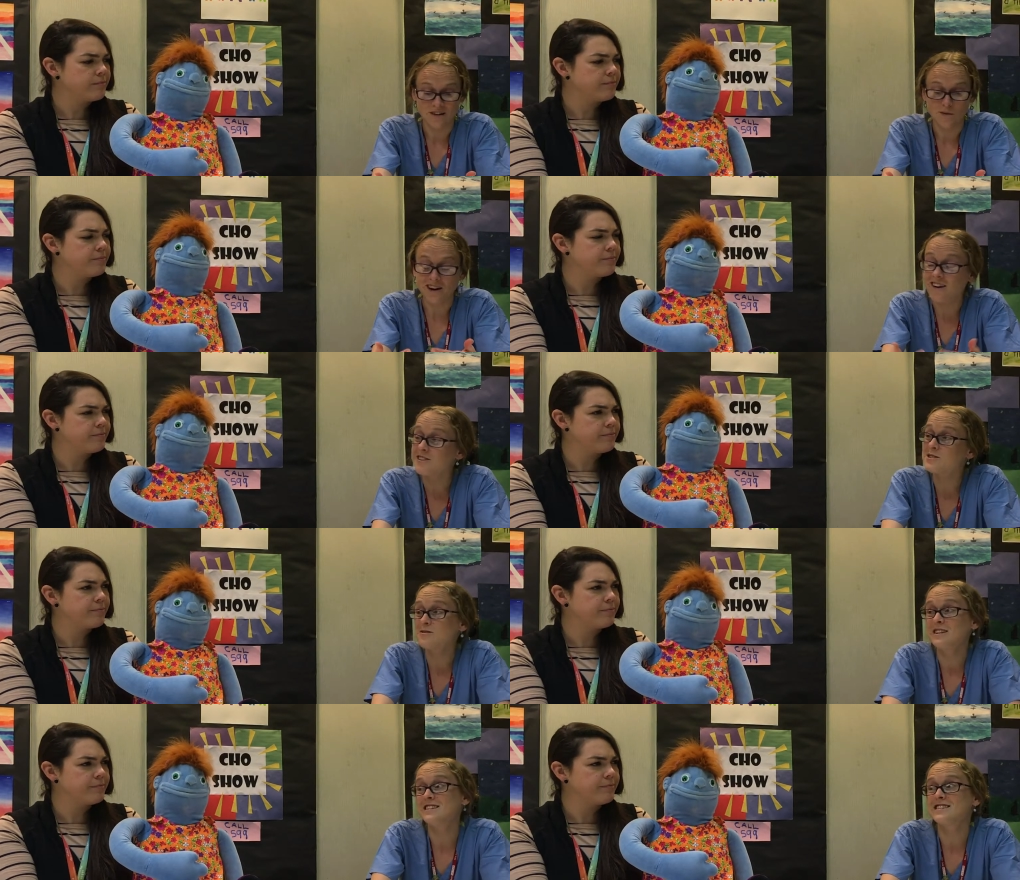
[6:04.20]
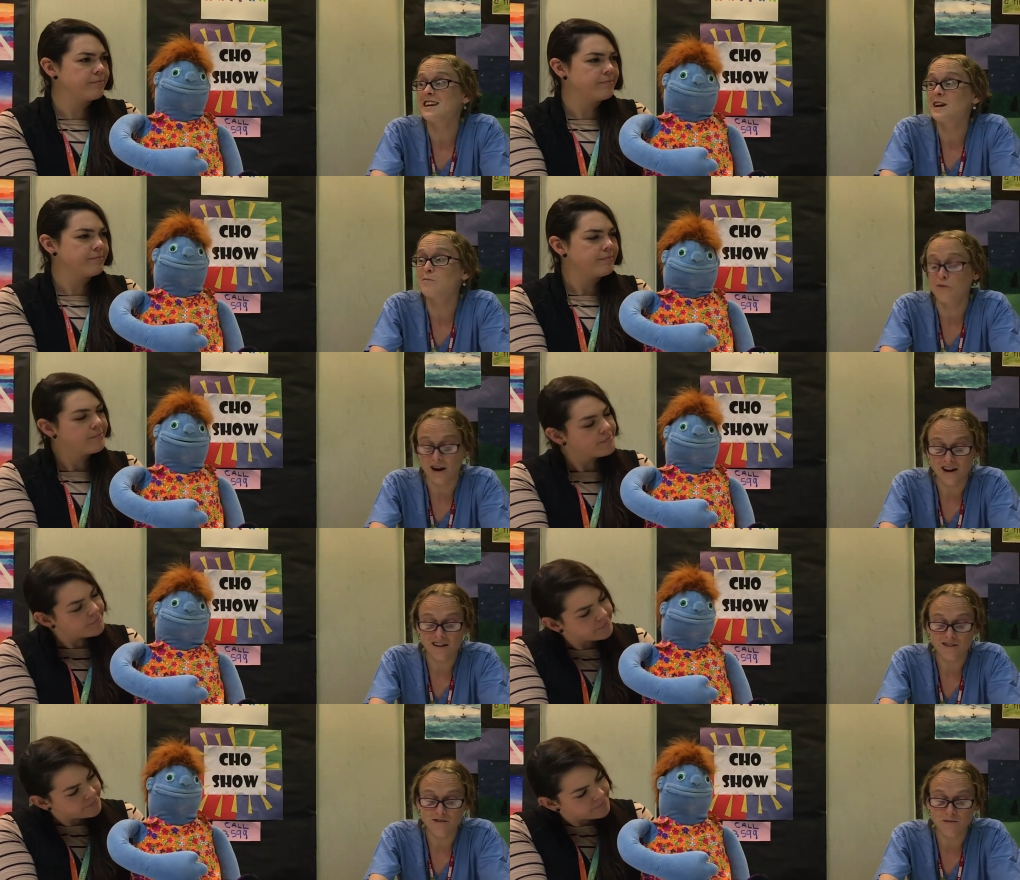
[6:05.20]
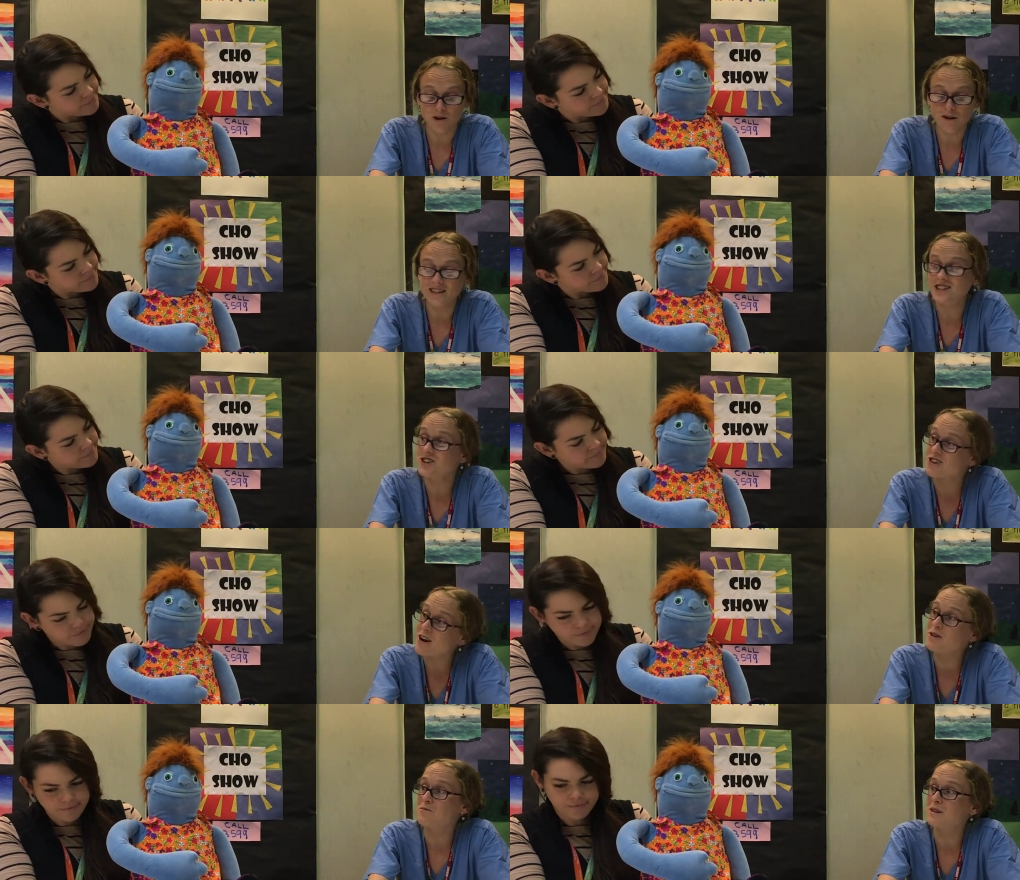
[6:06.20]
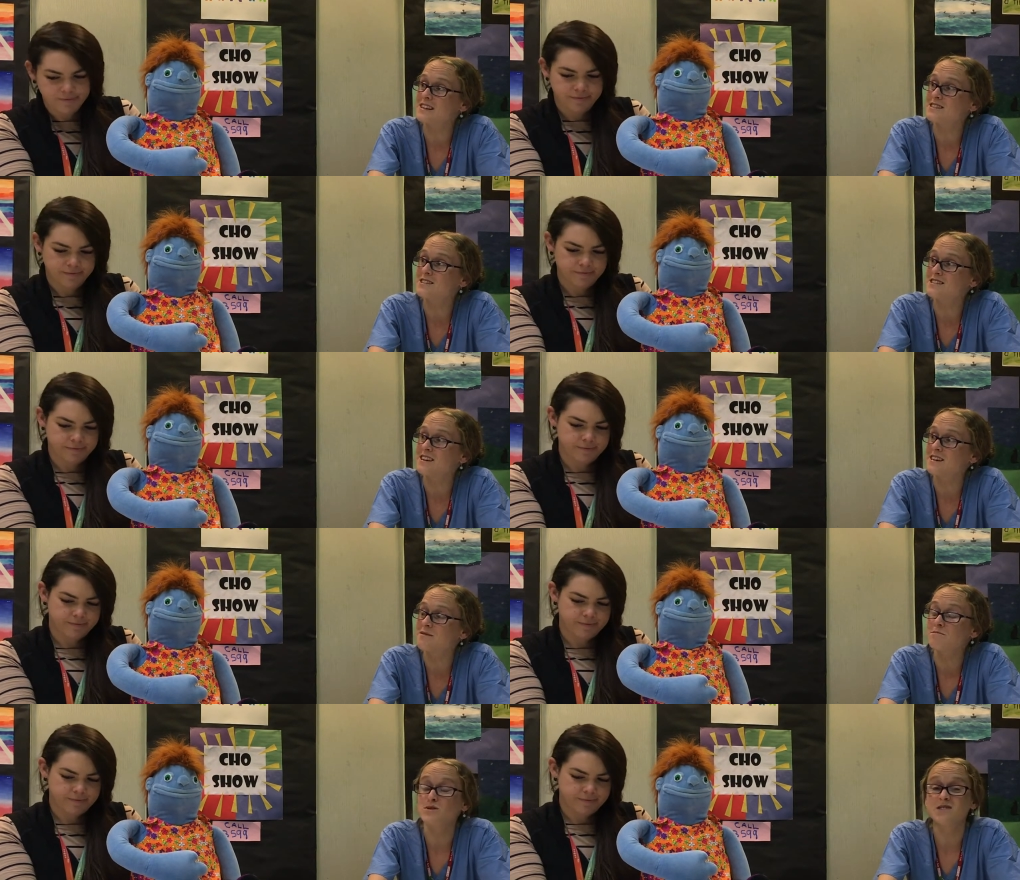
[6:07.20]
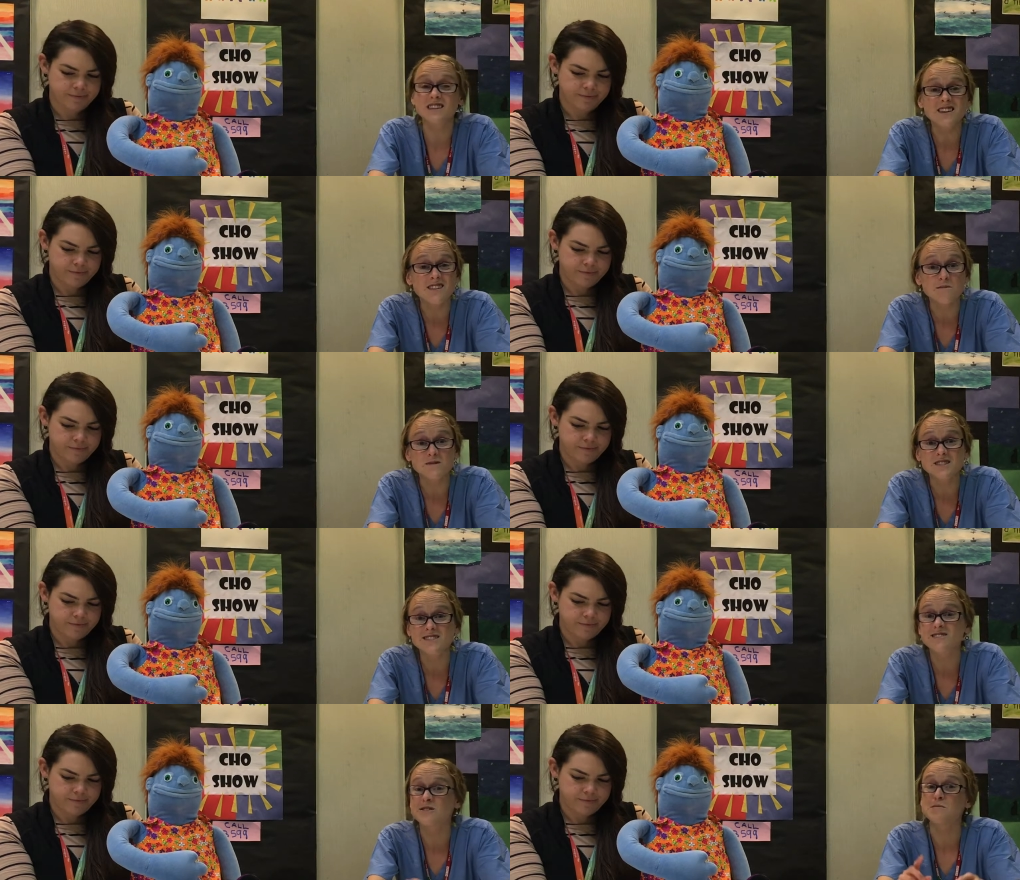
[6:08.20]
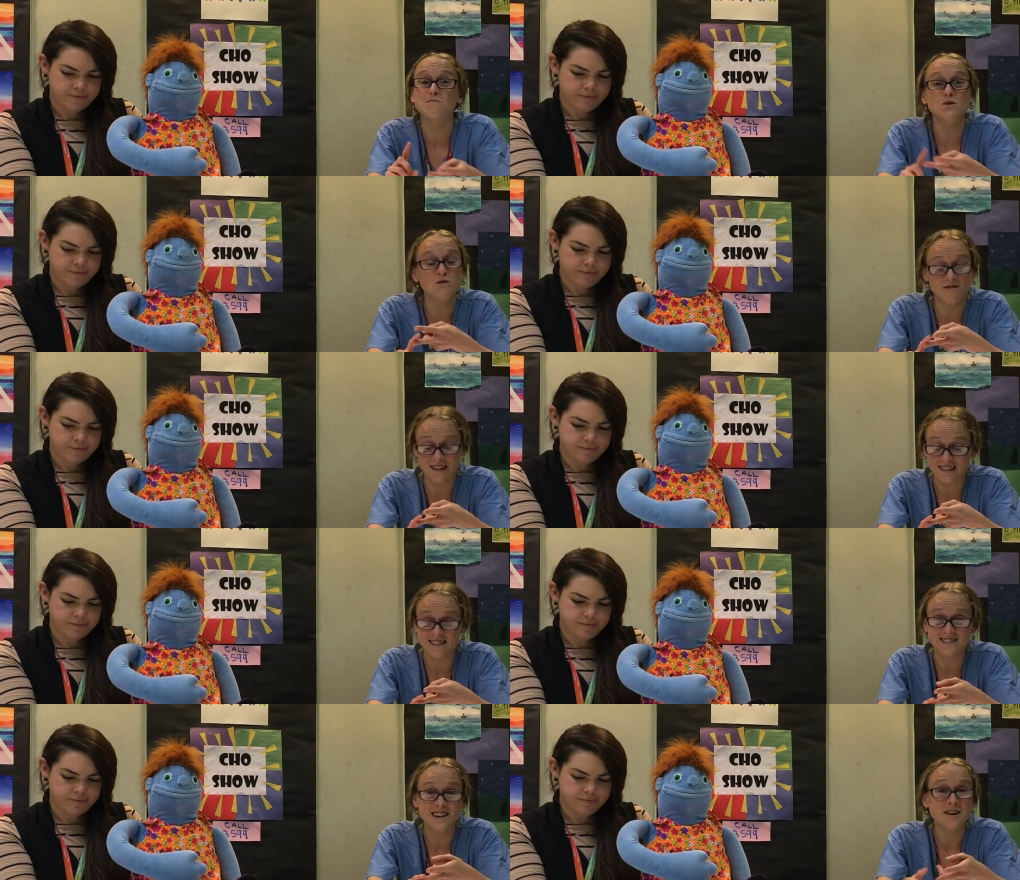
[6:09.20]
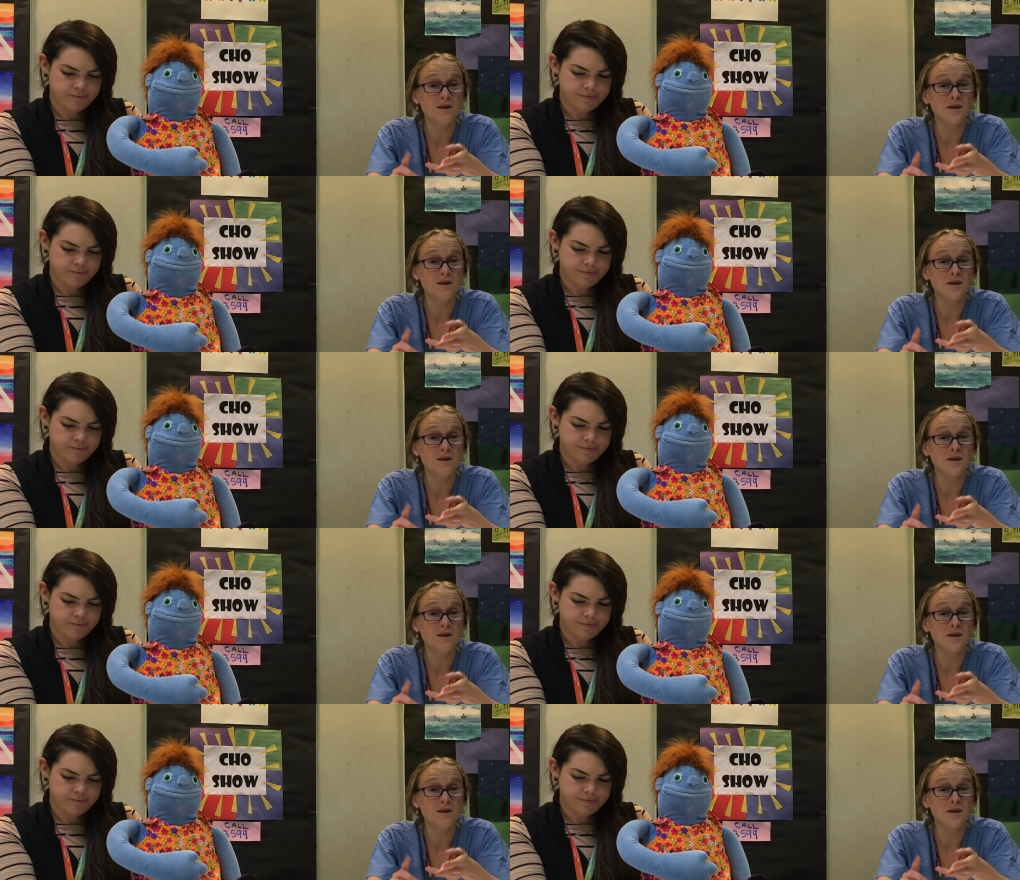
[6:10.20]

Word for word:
Speaker 1: We also need to take a break from going to crowded places like museums or the movies,